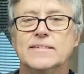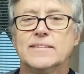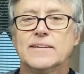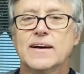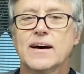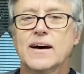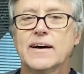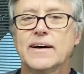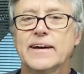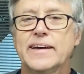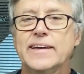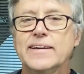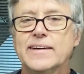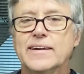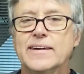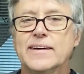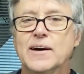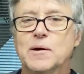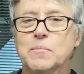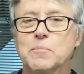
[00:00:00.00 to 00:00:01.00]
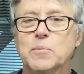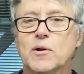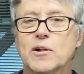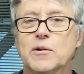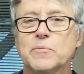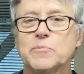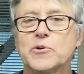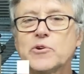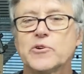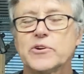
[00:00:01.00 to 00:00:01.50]
Hi, I'm
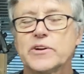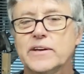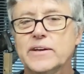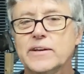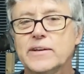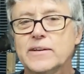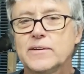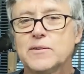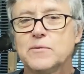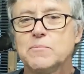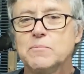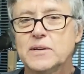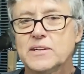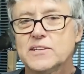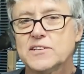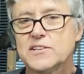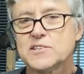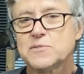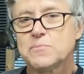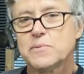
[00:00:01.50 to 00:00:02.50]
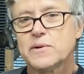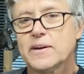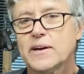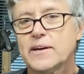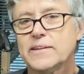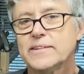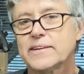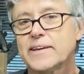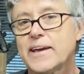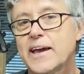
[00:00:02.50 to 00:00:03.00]
Paul Brodie. Mitch is
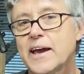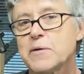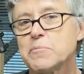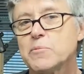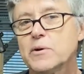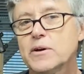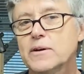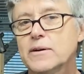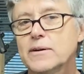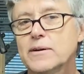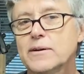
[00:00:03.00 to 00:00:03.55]
behind the camera.